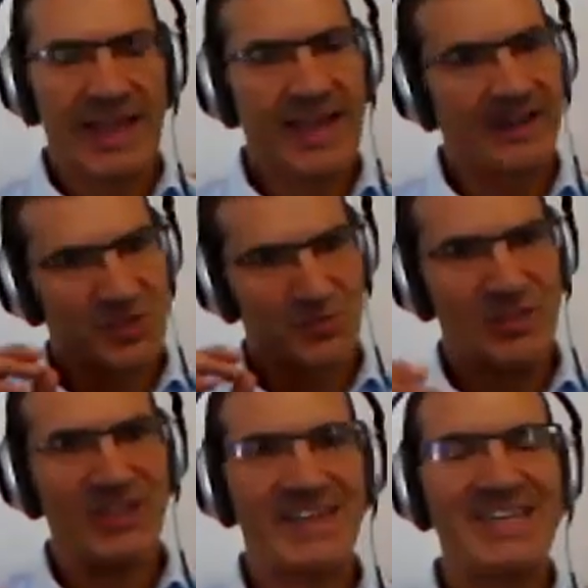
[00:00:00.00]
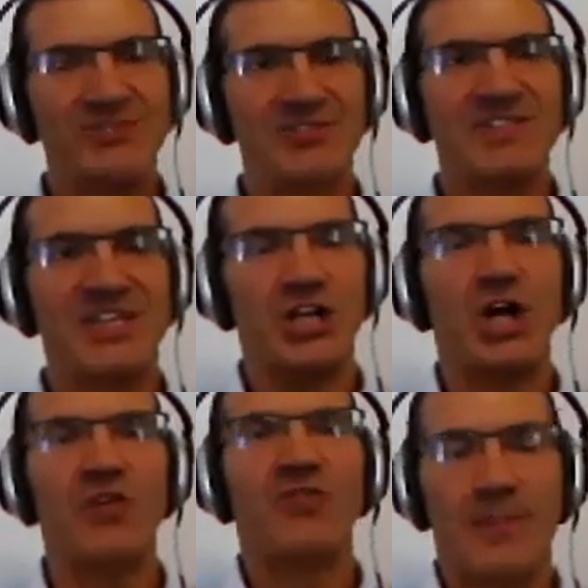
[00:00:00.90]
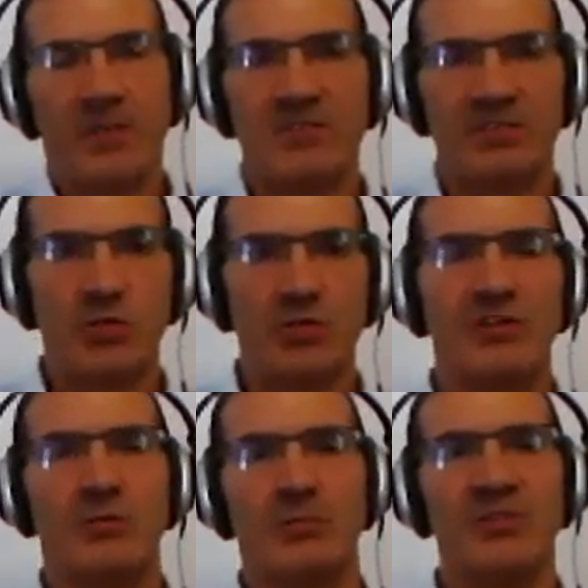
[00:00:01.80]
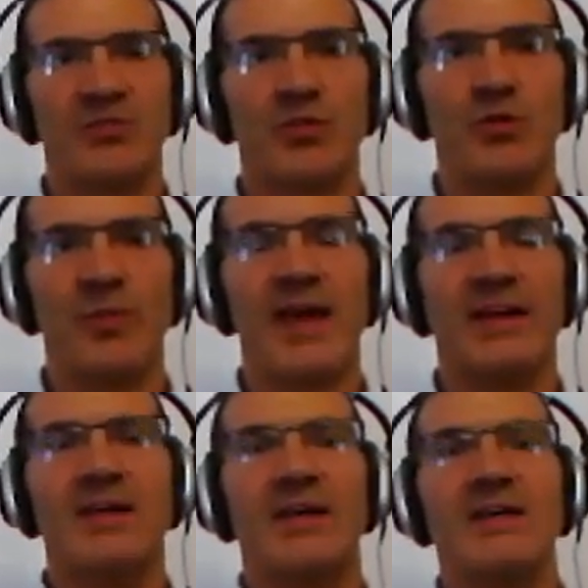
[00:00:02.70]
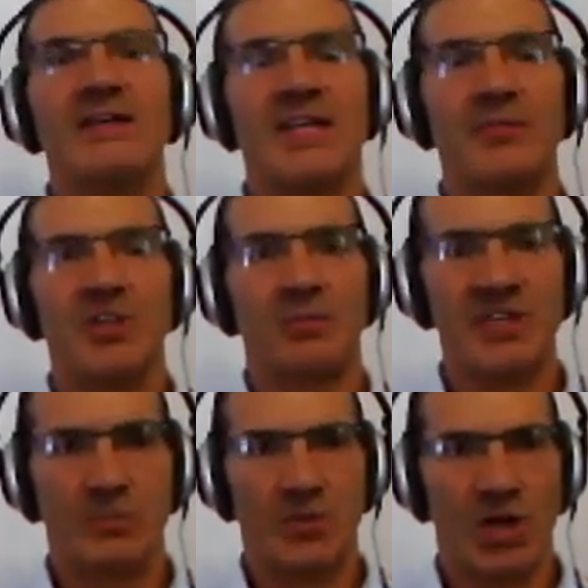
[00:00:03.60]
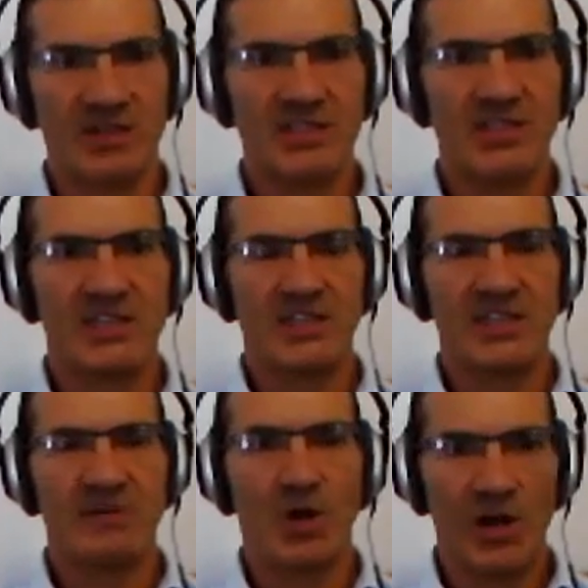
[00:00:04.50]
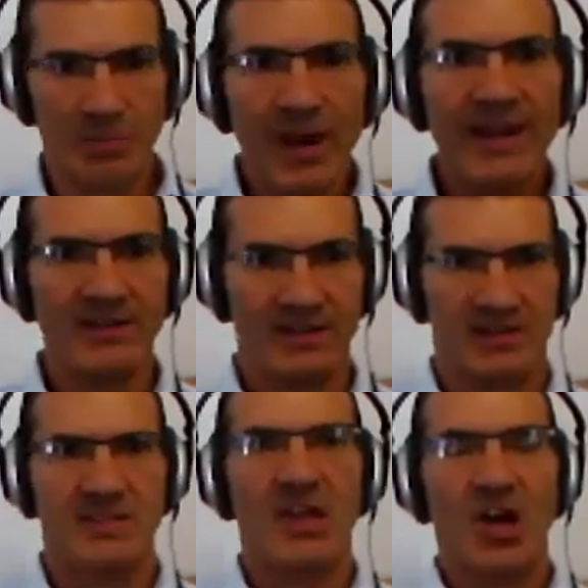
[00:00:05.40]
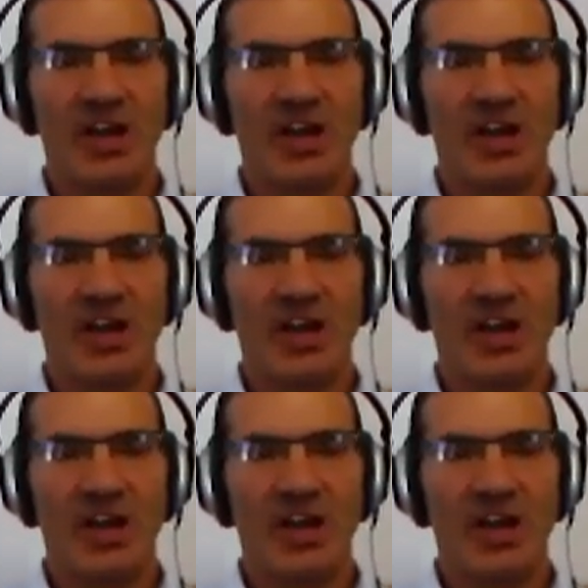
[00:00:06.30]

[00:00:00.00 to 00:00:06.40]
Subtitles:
And it's really interesting, an overlap. I was talking before about some of the people I see in my practice.